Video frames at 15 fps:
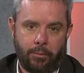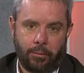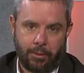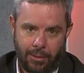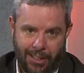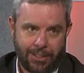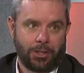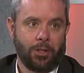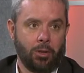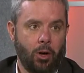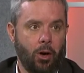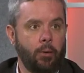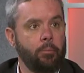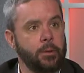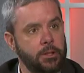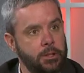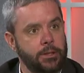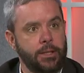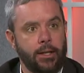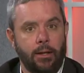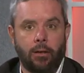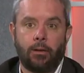less alarmed, but
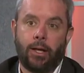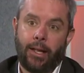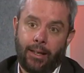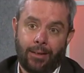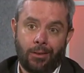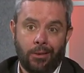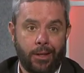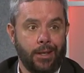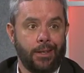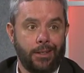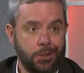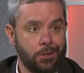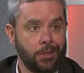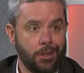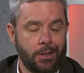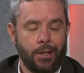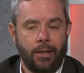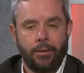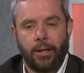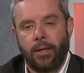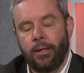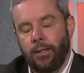still, hey, look it, you shouldn't have
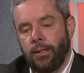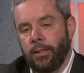done that.